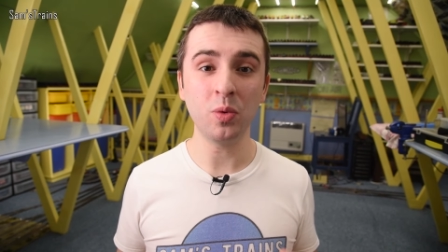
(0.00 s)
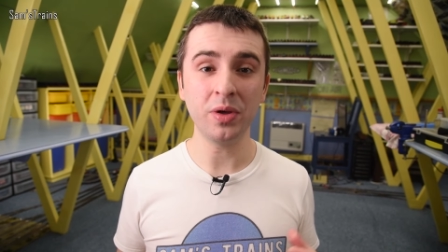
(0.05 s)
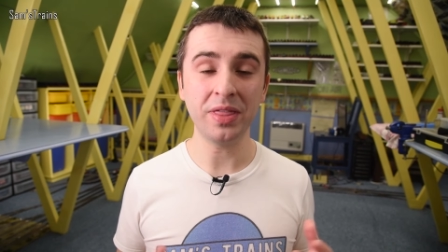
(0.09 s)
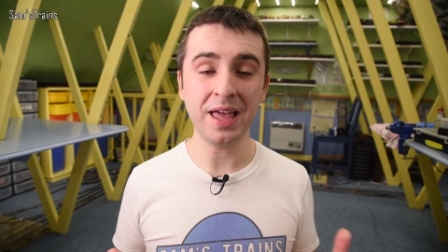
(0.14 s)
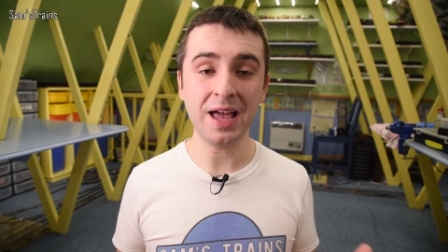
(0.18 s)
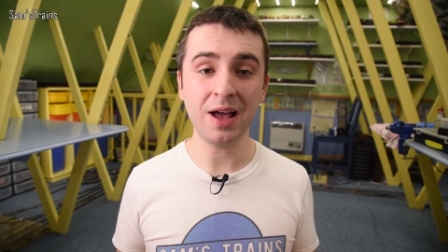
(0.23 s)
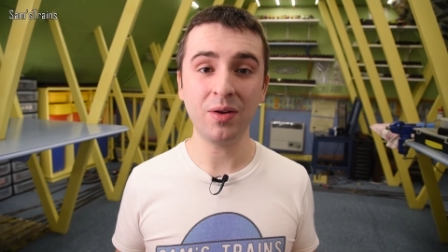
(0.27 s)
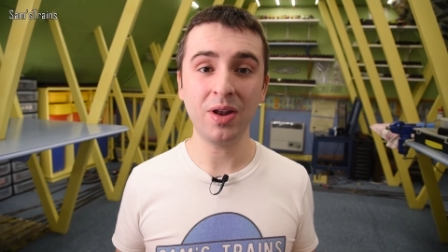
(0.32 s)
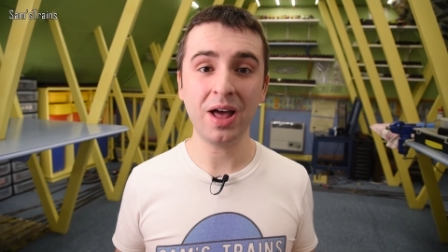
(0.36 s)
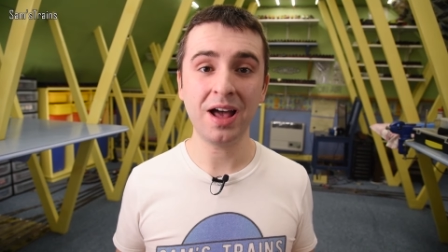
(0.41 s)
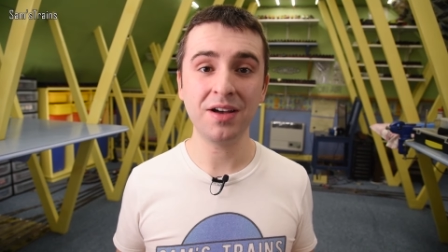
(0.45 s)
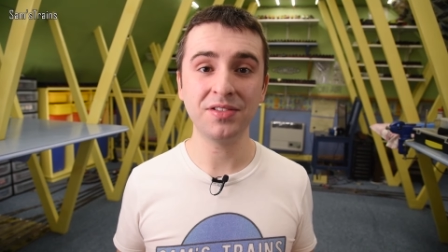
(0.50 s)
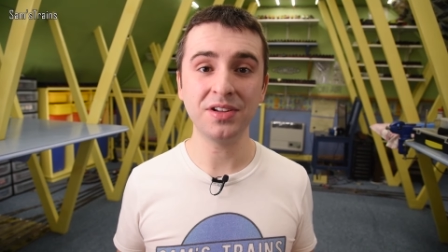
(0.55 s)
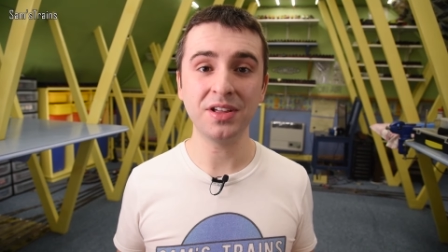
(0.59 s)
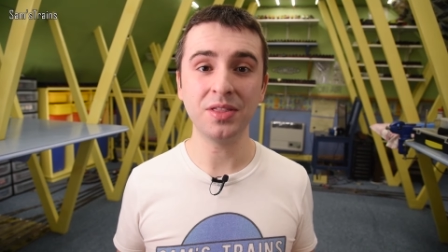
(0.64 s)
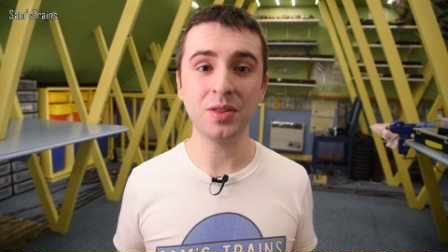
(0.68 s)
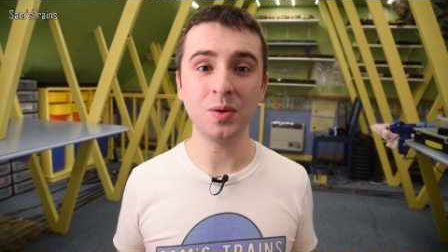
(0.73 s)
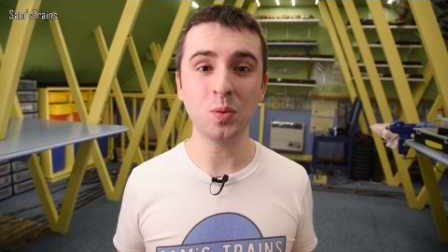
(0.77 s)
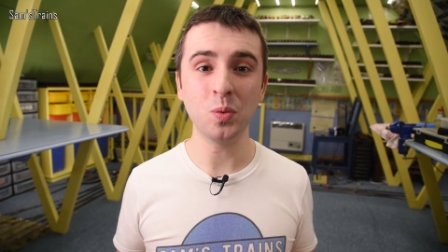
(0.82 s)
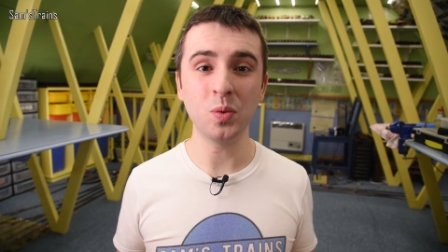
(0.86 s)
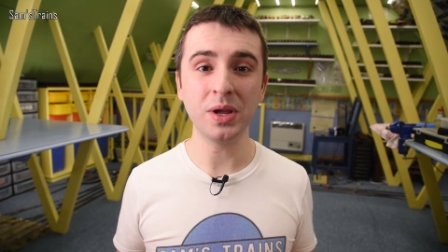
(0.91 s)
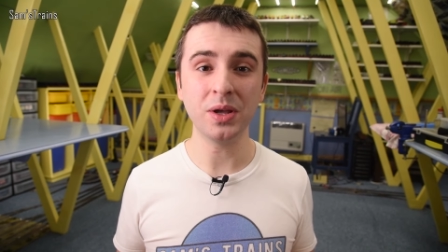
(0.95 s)
without having
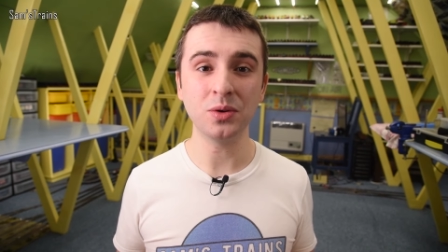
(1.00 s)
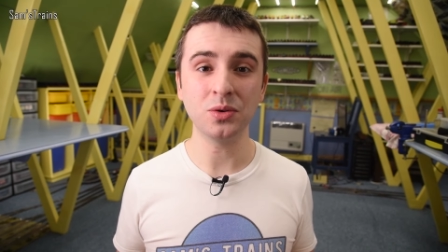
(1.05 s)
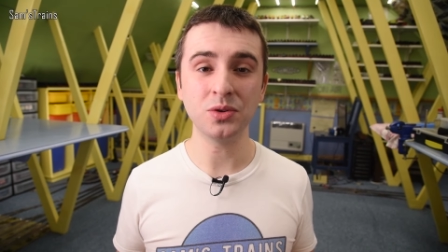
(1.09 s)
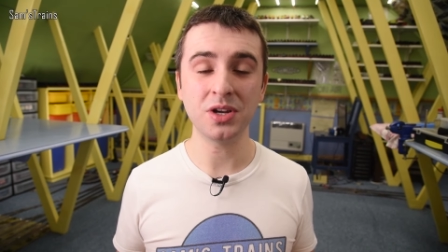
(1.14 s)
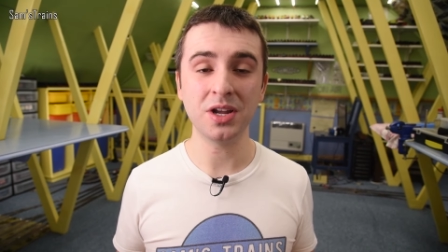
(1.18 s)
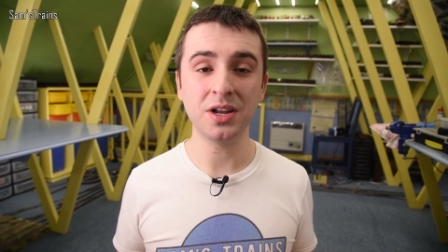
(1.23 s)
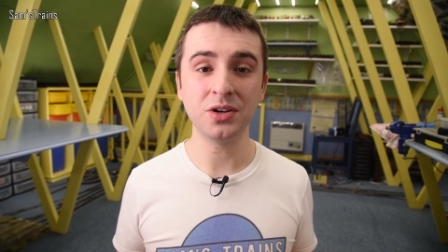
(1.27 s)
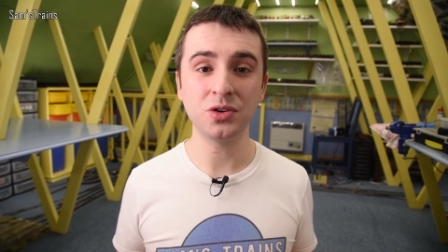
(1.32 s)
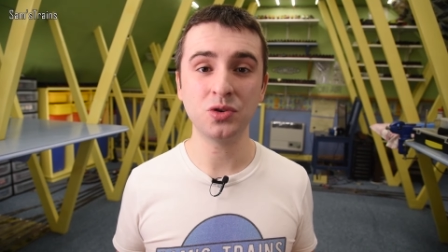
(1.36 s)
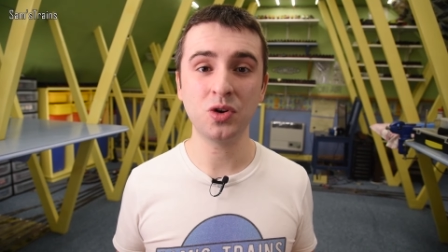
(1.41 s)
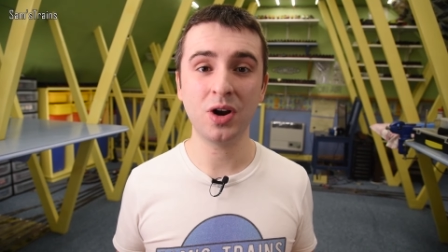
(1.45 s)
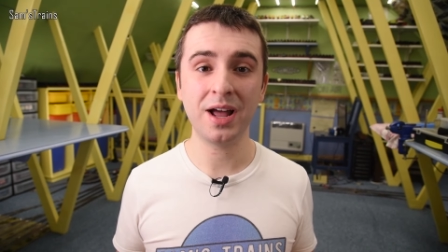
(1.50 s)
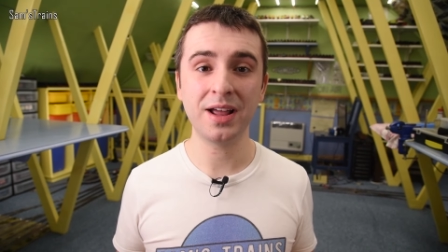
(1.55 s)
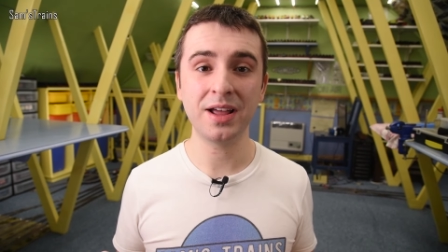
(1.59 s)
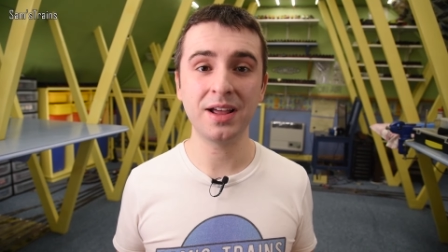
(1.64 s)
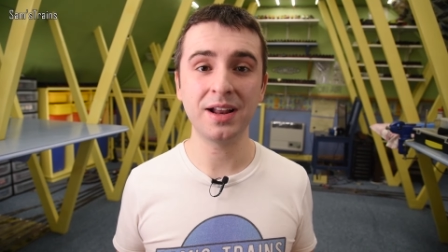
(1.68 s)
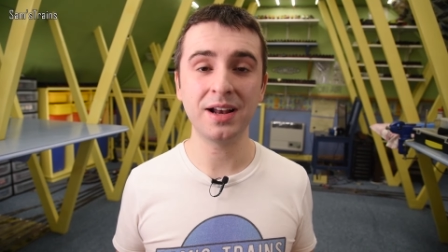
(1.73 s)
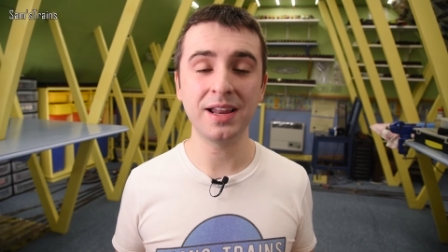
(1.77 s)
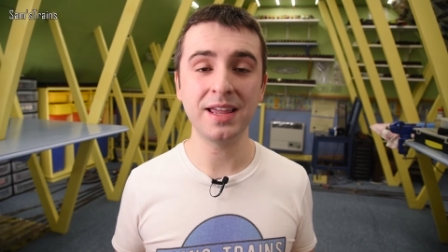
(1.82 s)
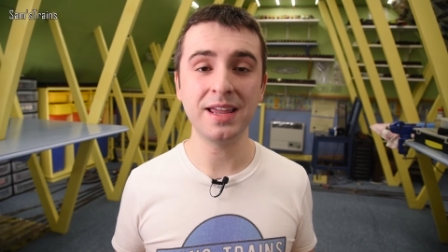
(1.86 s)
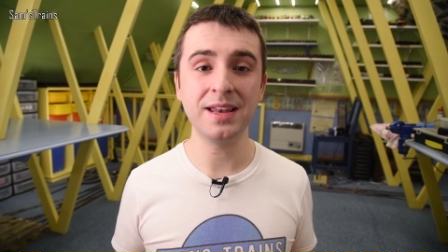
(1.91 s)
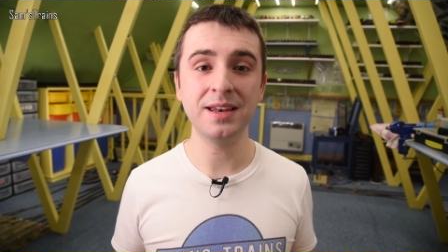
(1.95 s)
the wheels and
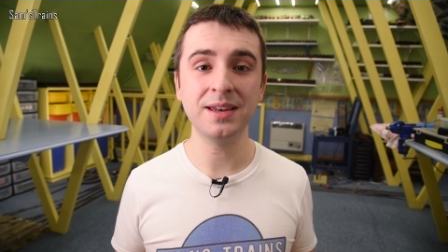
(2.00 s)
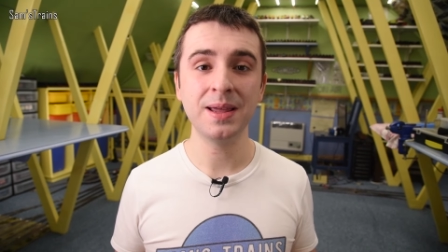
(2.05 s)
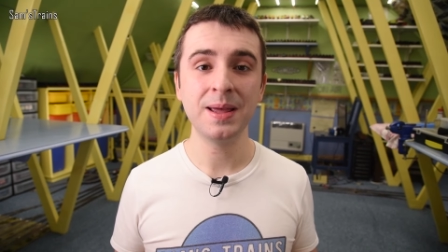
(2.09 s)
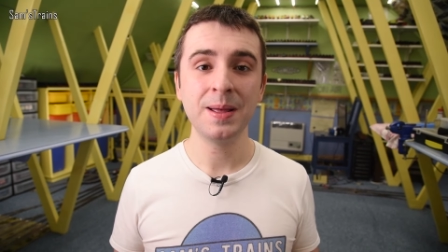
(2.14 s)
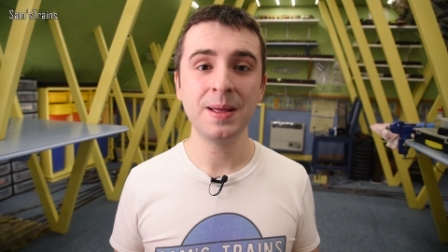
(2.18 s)
track cleaned,